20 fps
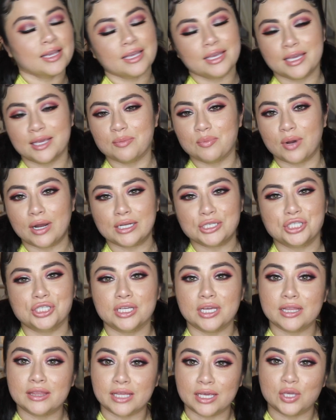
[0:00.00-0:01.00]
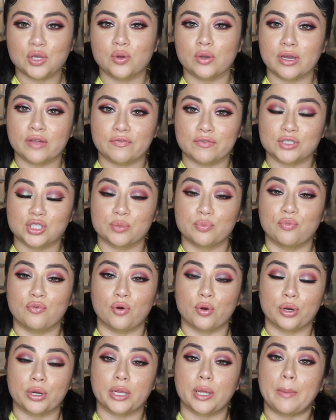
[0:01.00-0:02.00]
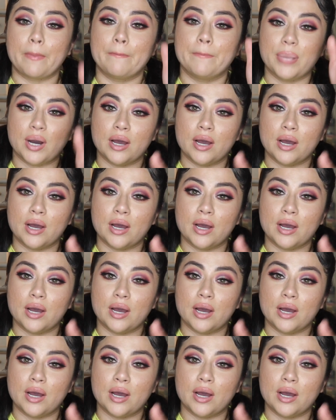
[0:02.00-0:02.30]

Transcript: keep watching. Thank you again for supporting.